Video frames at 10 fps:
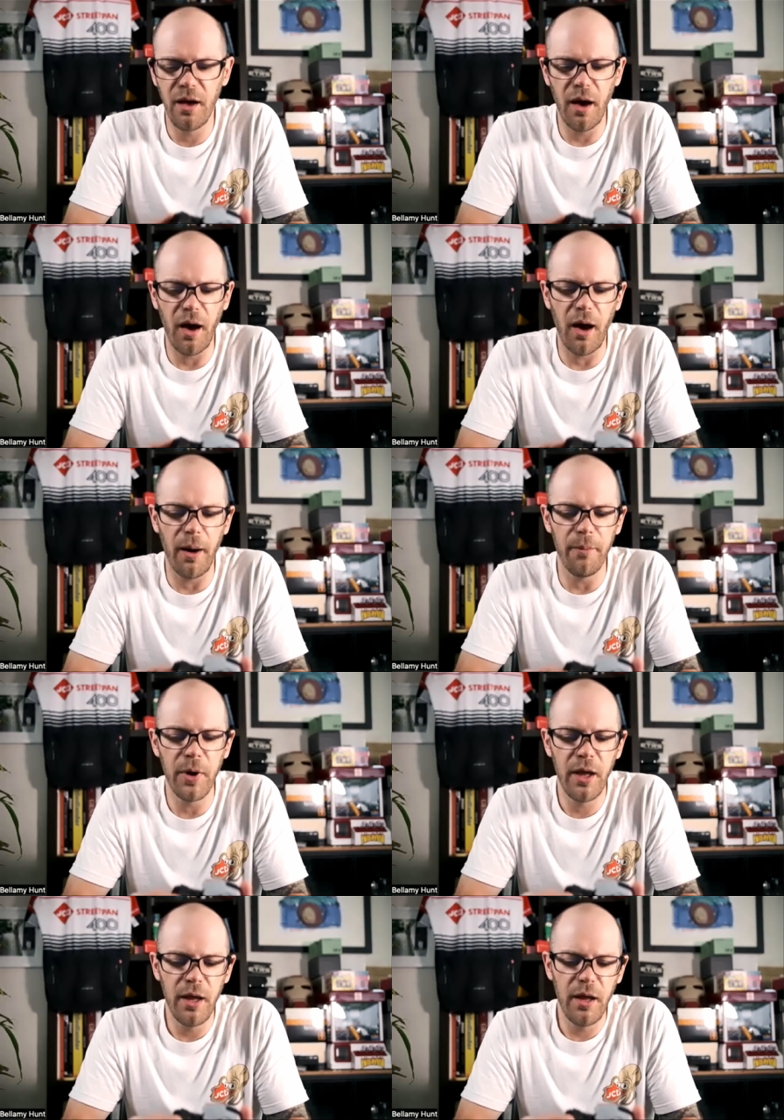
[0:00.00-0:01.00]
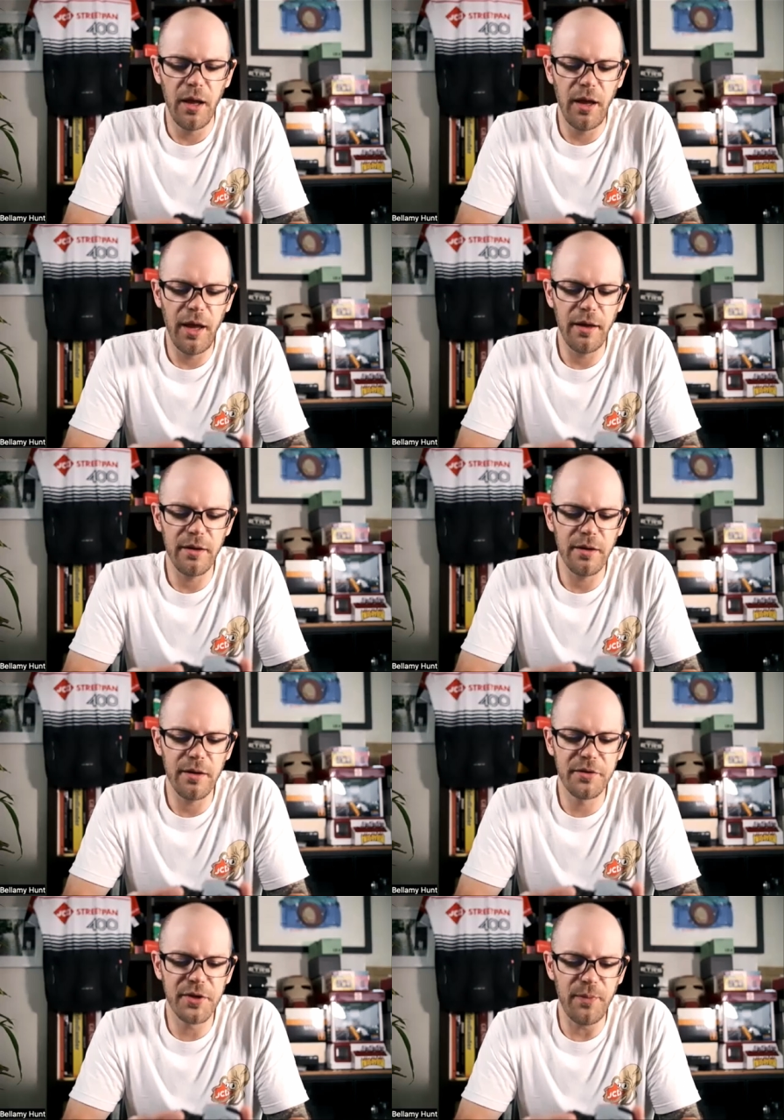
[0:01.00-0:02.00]
Um, it
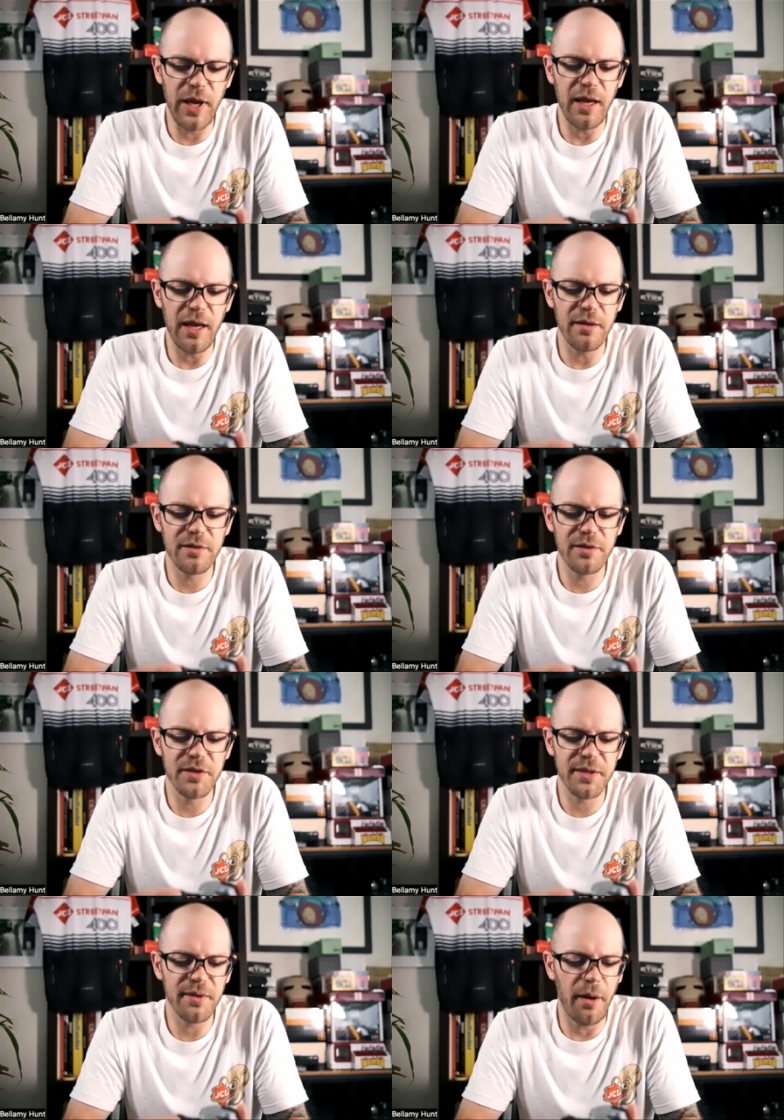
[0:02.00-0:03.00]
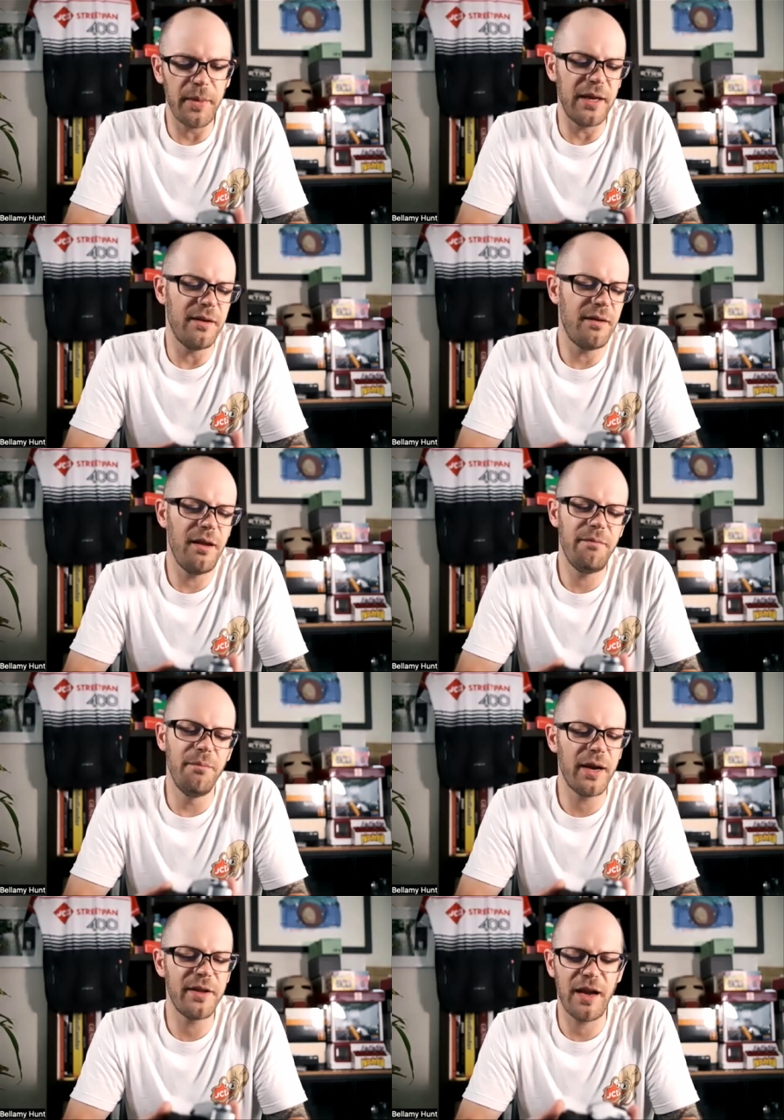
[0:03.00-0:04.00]
to me, it's I mean
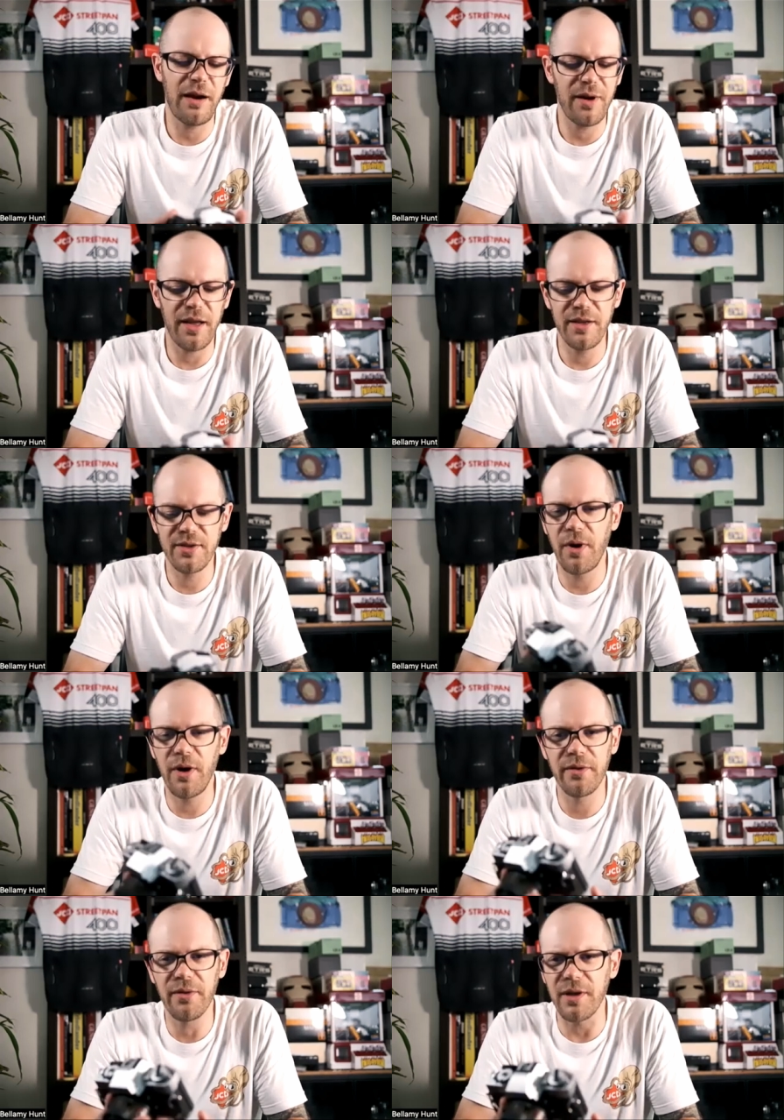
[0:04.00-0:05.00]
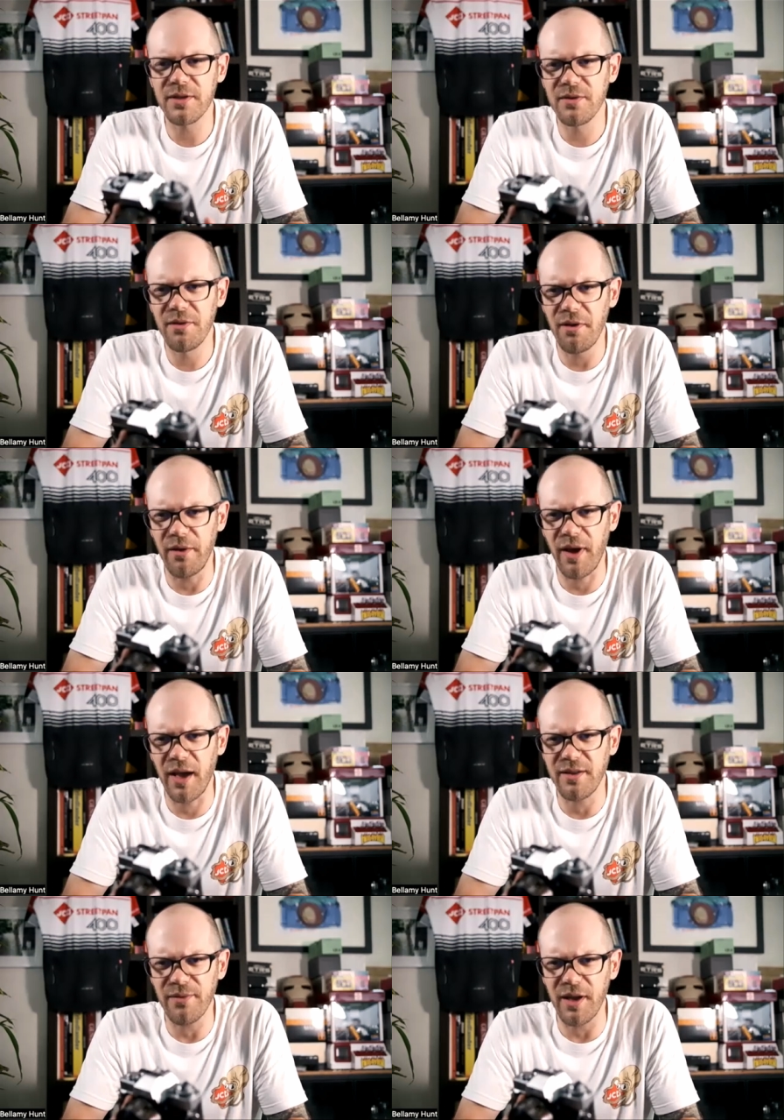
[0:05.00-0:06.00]
monetarily, it's worthless
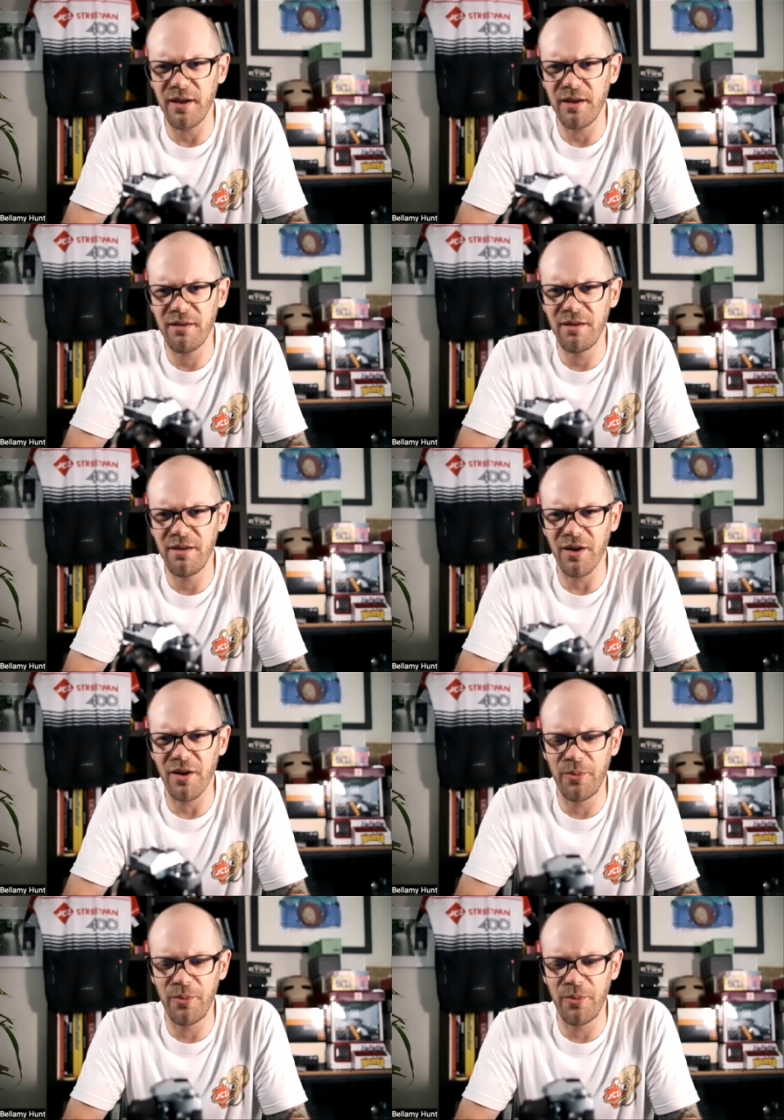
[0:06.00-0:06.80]
effectively, you know.